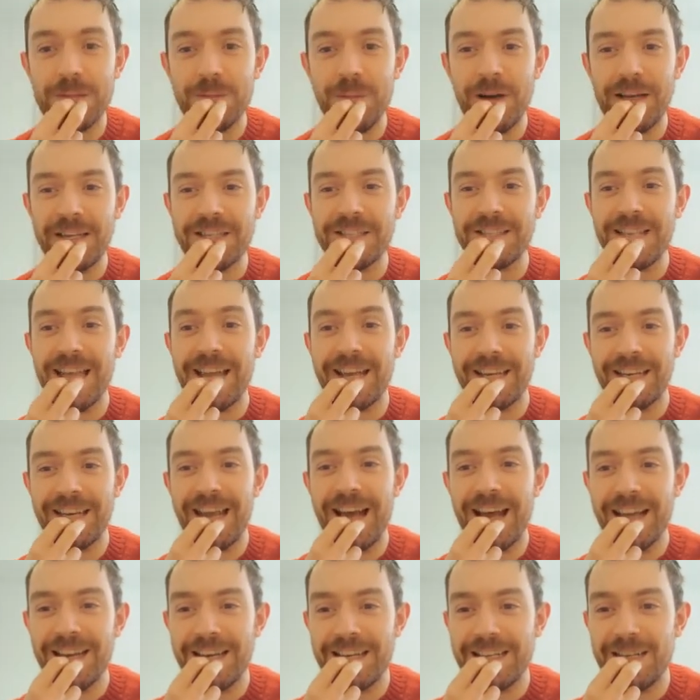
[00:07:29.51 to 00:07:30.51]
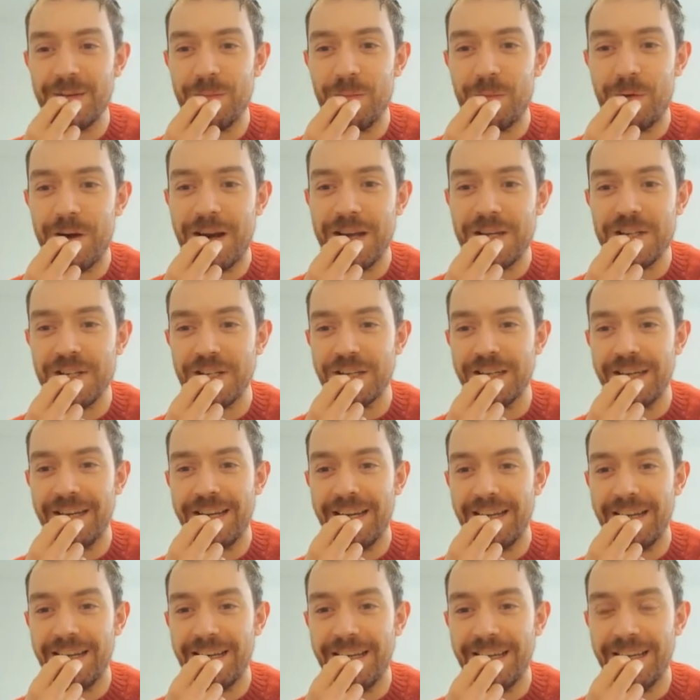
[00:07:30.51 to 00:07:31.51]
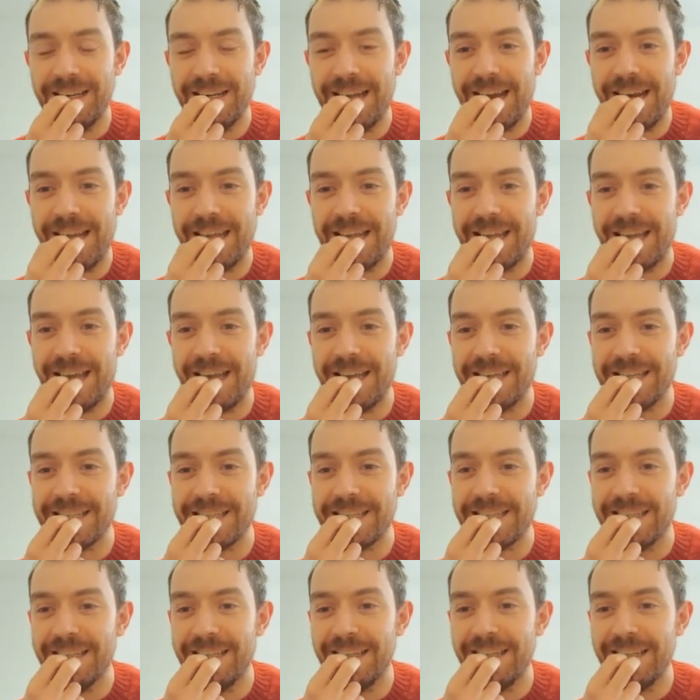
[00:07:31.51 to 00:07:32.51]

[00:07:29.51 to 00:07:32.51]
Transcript: my second-hand impression in any case.